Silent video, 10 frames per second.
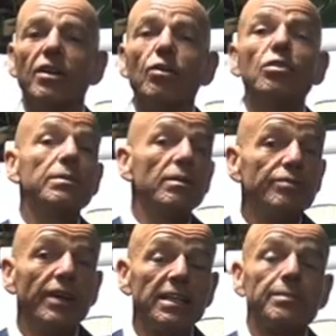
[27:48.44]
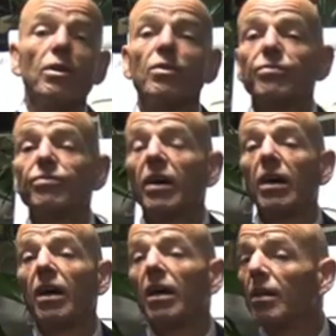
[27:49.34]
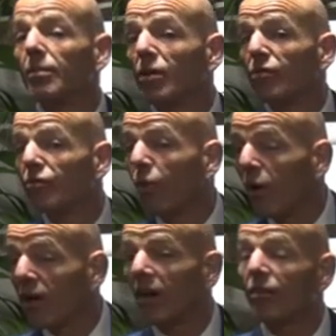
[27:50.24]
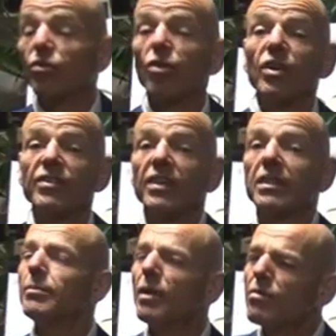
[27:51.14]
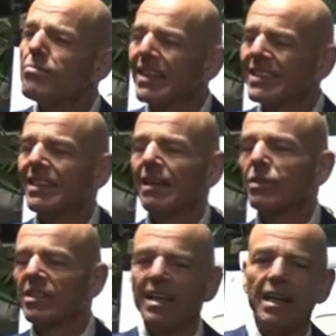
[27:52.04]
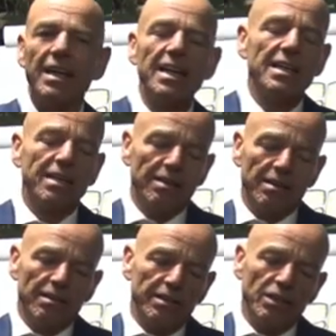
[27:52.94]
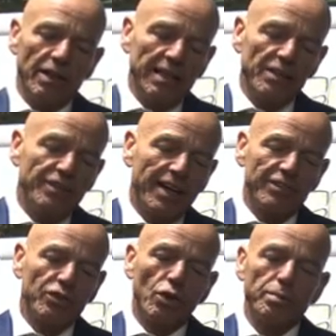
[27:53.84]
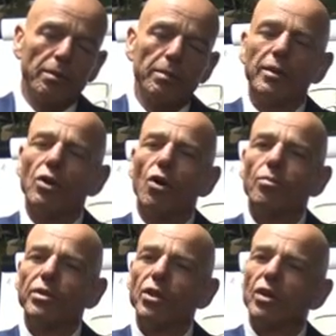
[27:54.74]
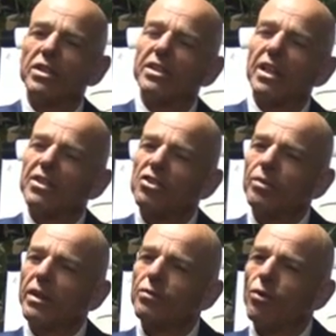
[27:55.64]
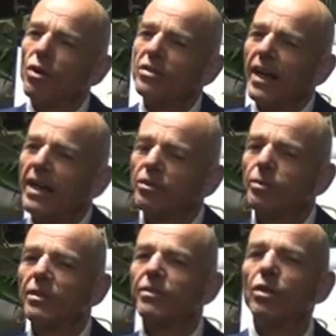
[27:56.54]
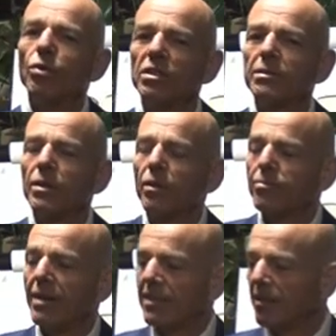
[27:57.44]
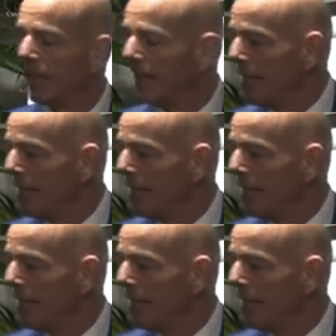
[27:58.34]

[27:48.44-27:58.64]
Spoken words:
lose a bit of fat, a bit of water, of course, and a bit of muscle, I would say. You know, any fast goes probably beyond 3-4 days, we lose a bit of muscle